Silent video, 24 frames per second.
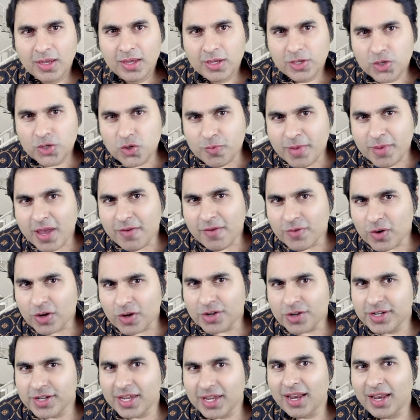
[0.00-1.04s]
You may have not
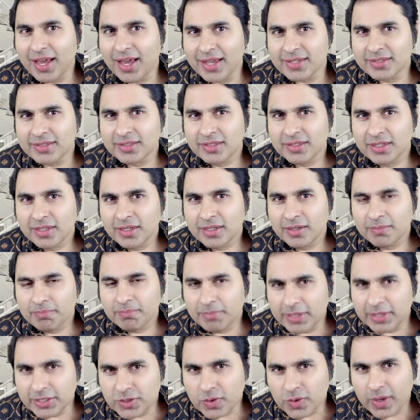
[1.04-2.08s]
realized,
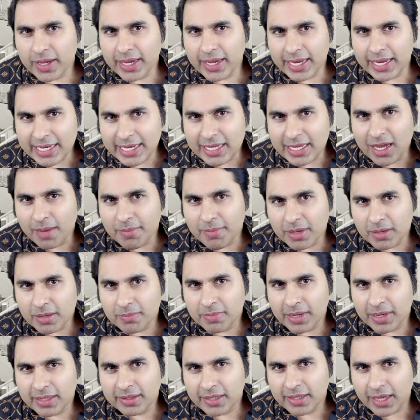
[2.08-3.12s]
but your incoming
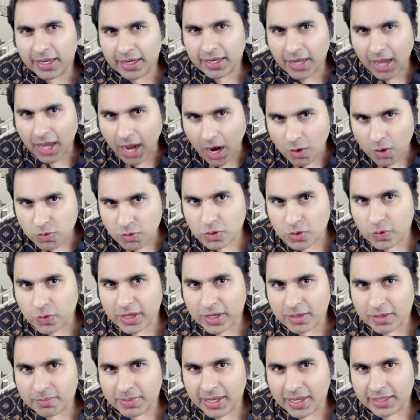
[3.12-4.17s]
breath and
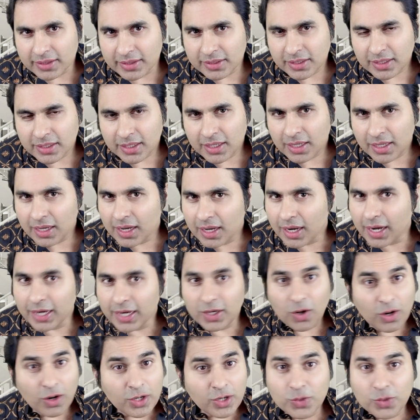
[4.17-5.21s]
outgoing breath are
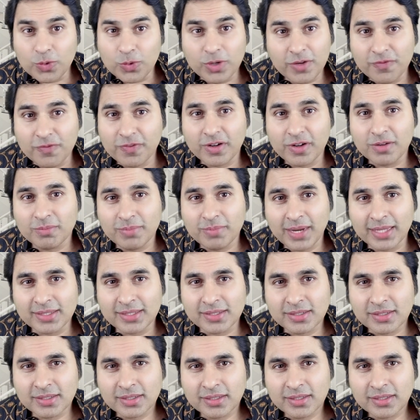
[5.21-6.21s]
not two different breaths.